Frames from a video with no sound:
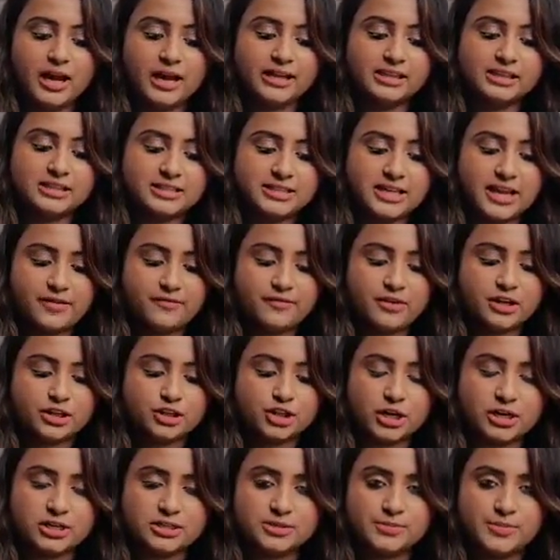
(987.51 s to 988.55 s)
in the same way
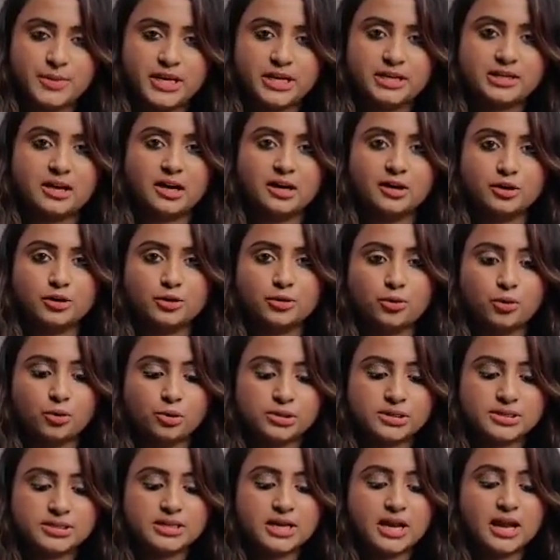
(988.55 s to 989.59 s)
shutter speed
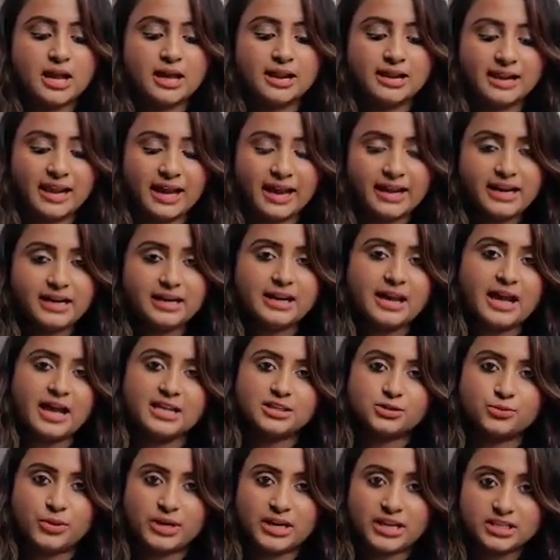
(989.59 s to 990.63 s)
controls light
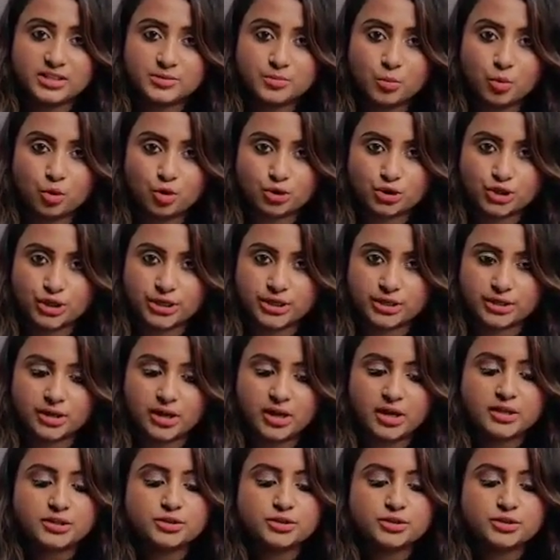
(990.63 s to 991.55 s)
as well as motion.